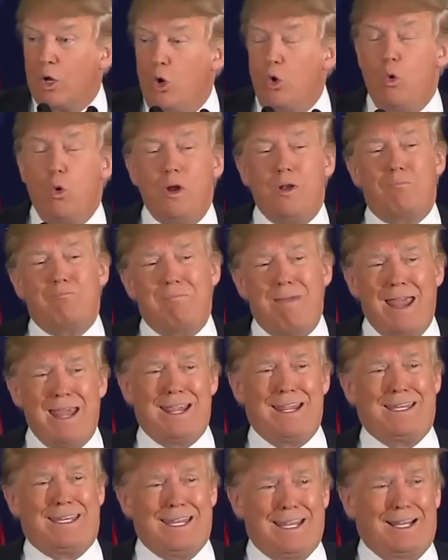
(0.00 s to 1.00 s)
Who would
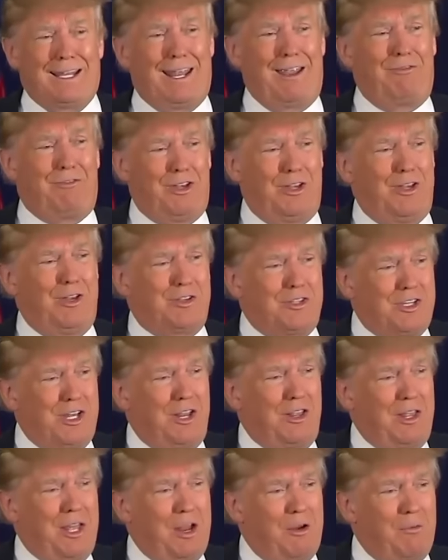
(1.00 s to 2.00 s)
make a deal after you
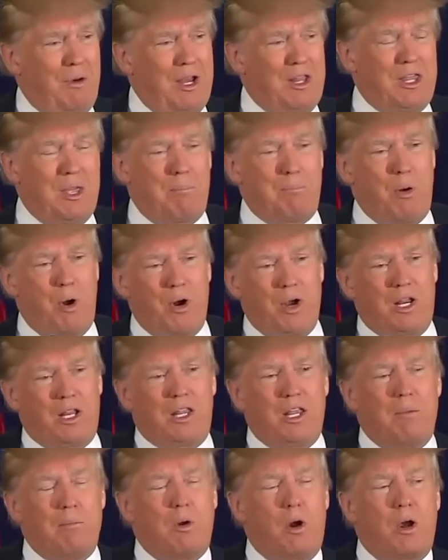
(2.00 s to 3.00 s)
see that, right? They're
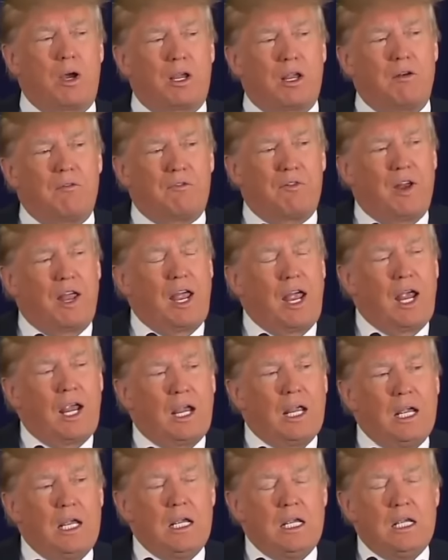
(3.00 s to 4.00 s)
burning the American
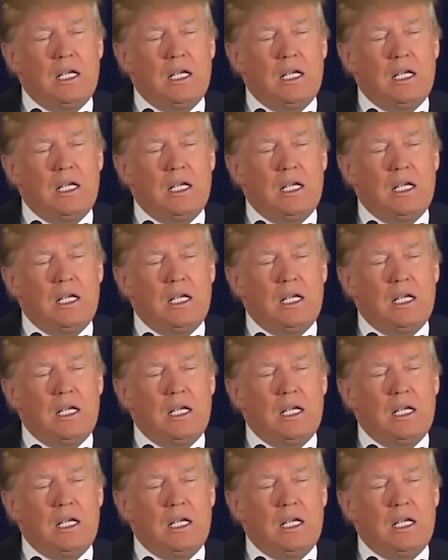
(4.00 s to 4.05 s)
flag.